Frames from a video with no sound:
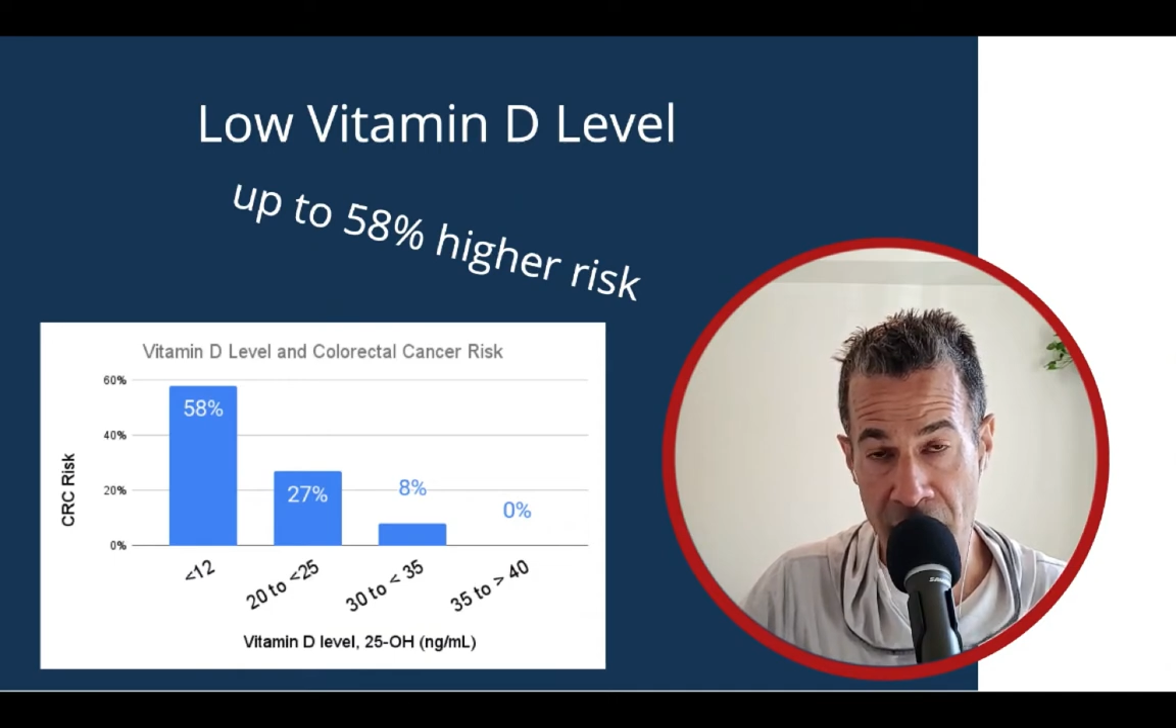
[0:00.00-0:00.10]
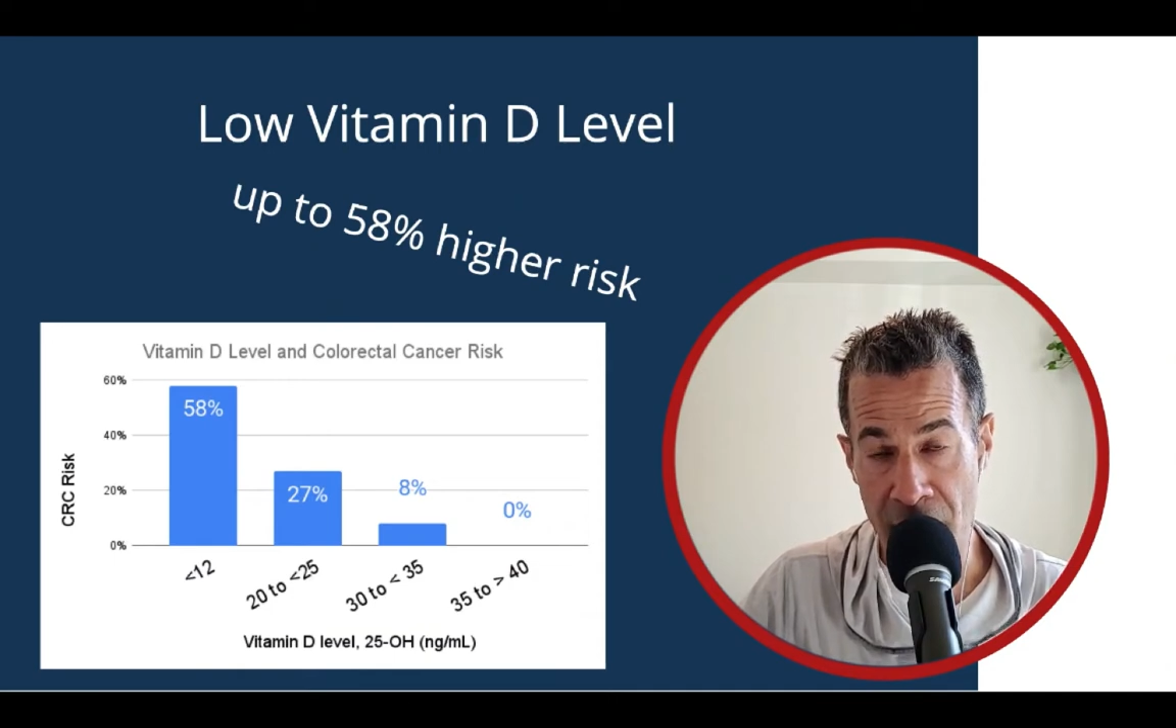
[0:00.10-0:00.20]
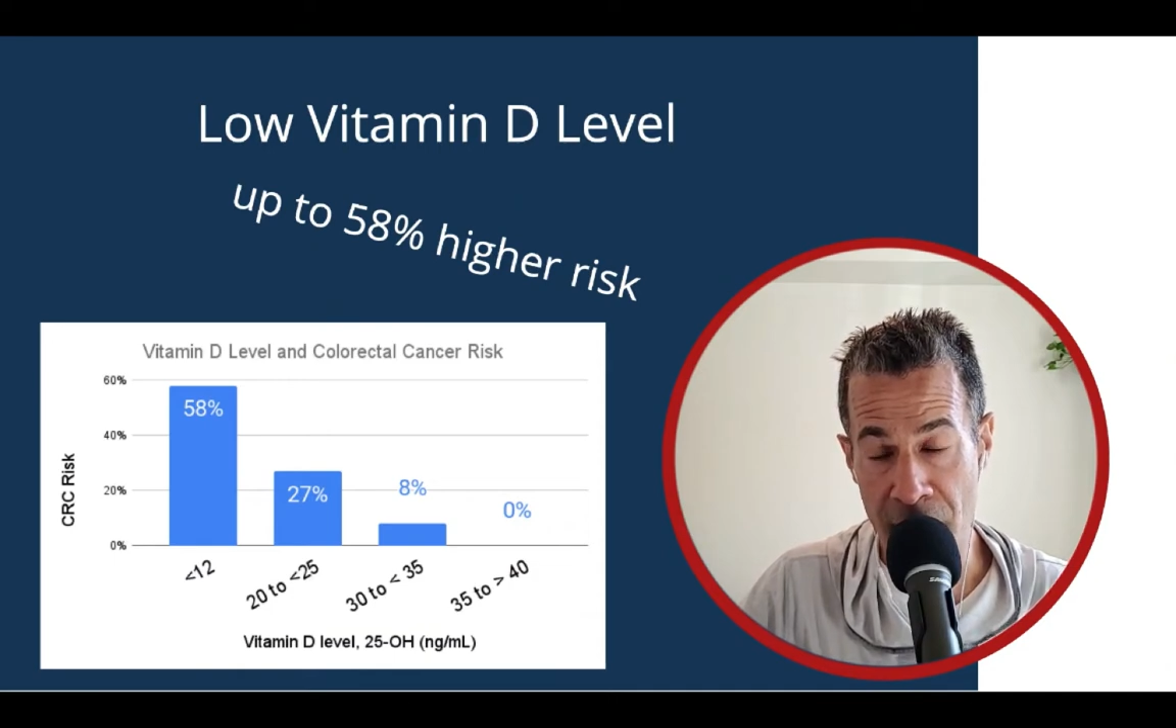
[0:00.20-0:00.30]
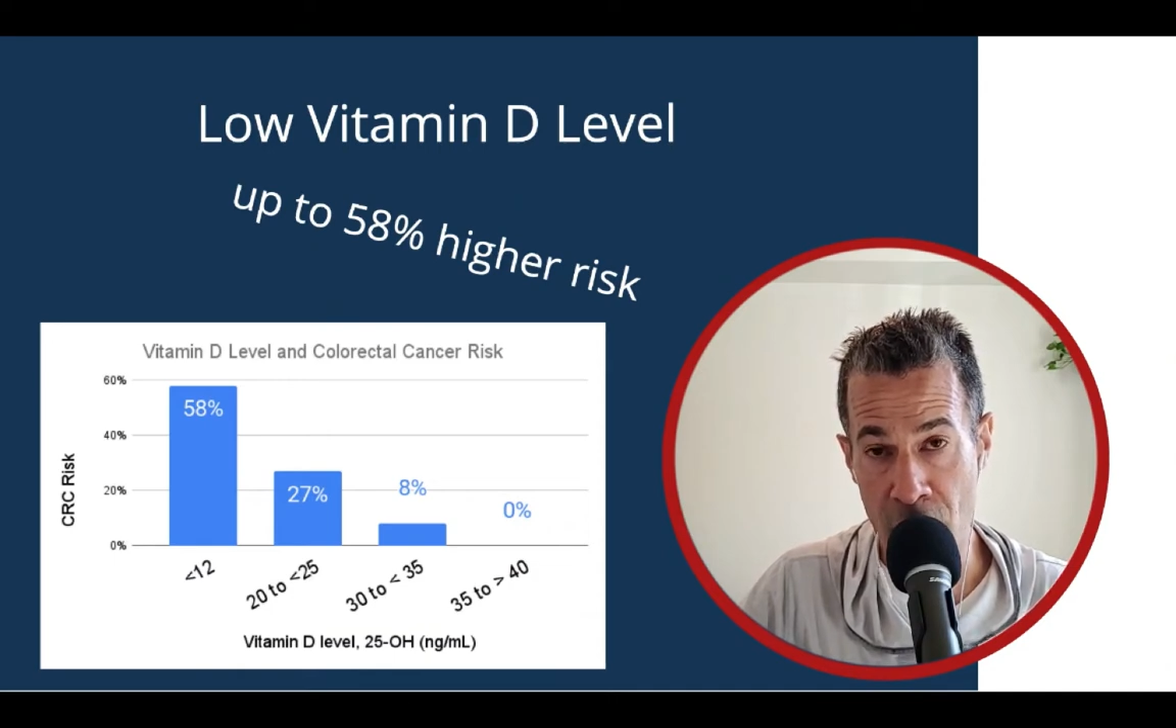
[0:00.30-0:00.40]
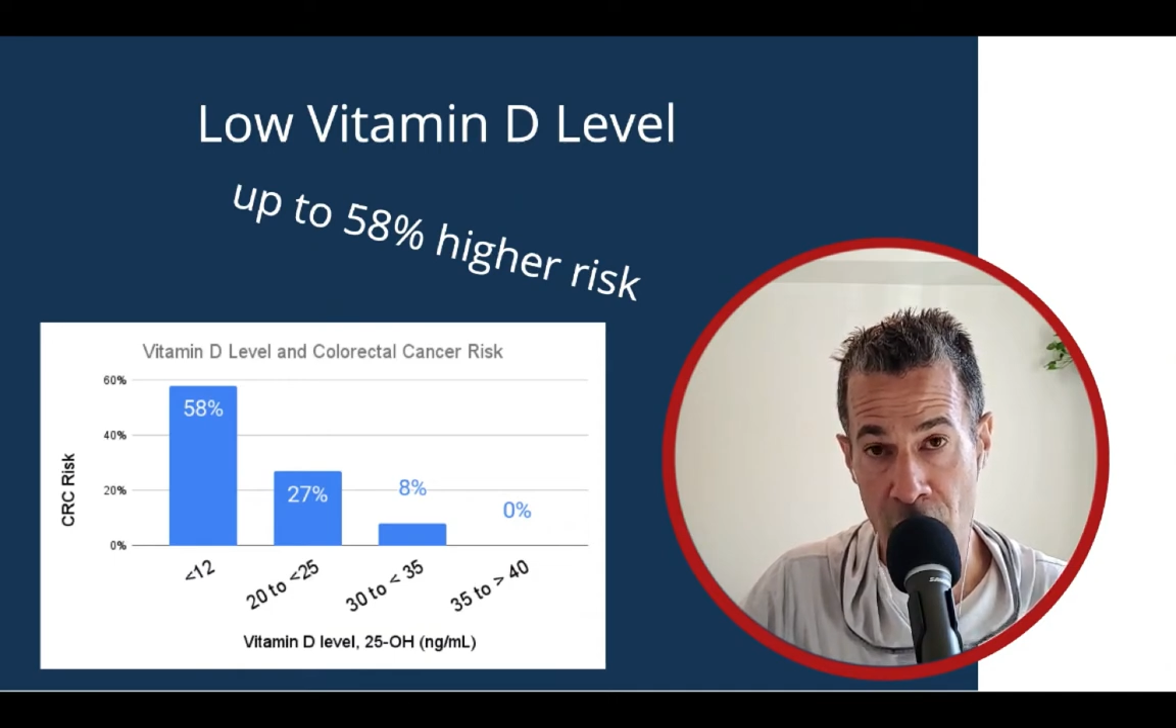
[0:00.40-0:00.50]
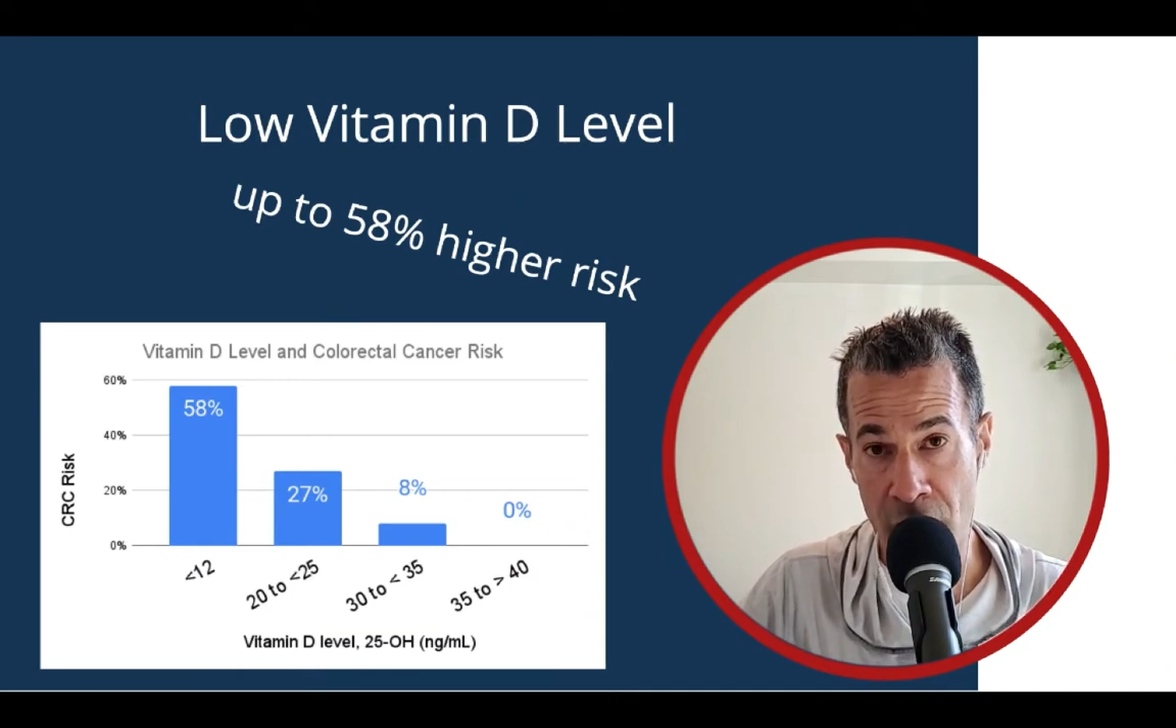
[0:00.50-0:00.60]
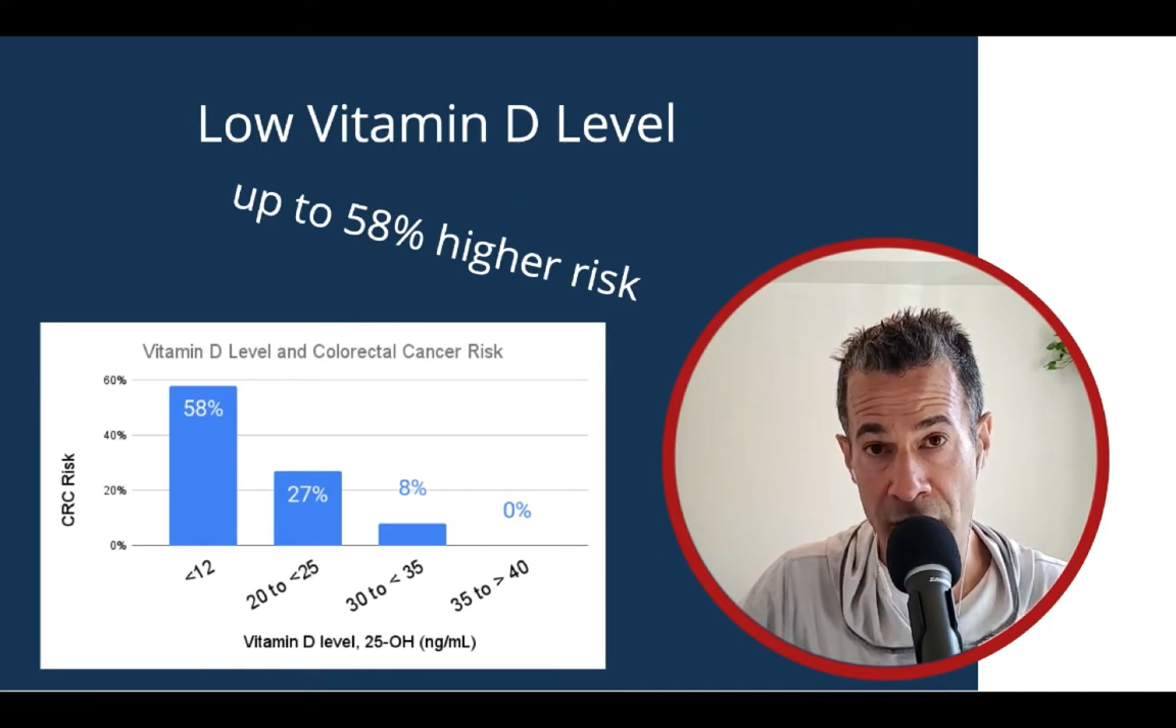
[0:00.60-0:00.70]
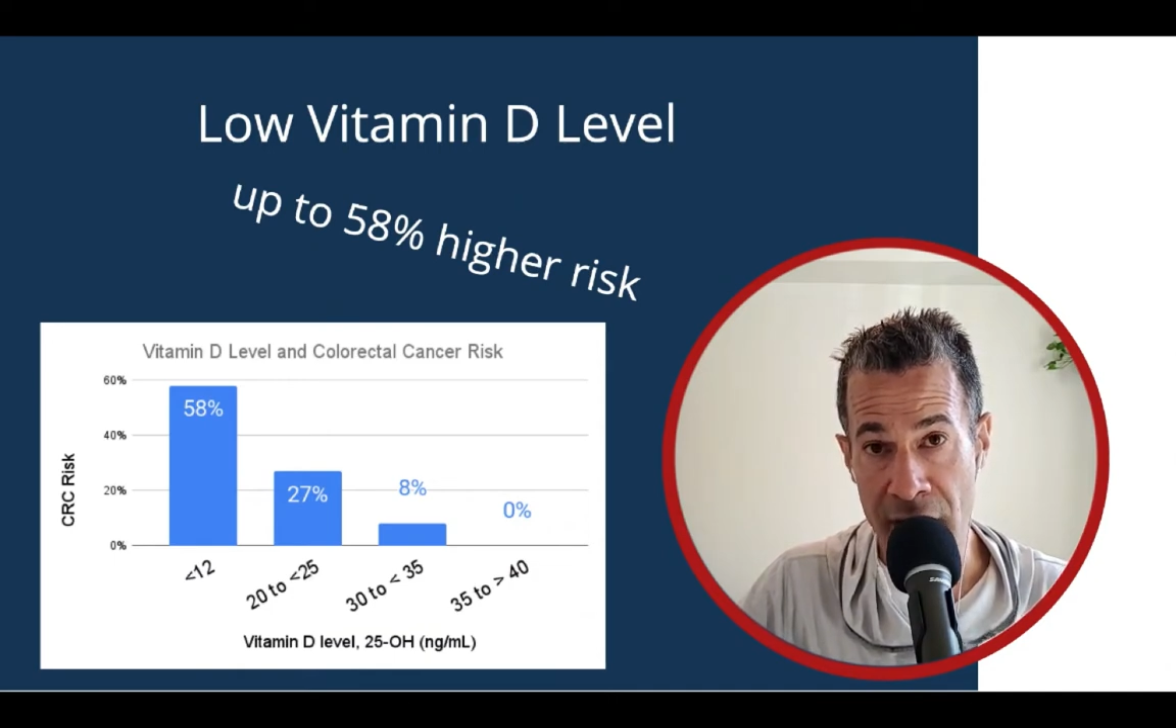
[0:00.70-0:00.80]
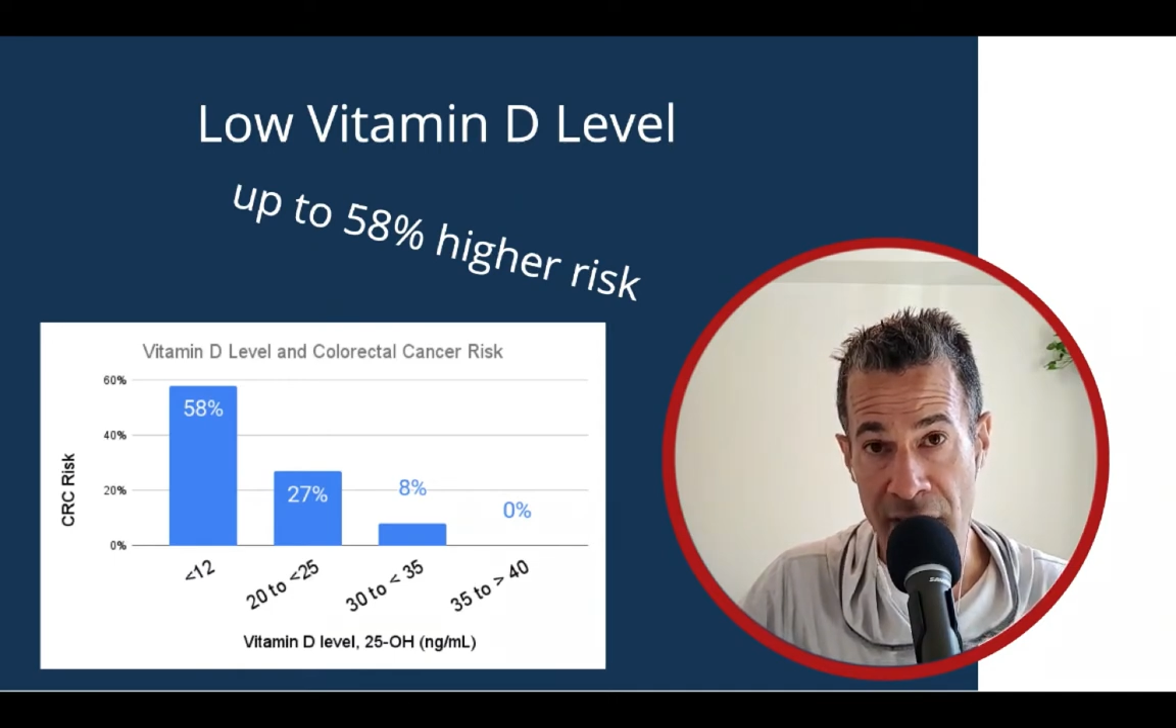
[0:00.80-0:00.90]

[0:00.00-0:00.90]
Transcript: for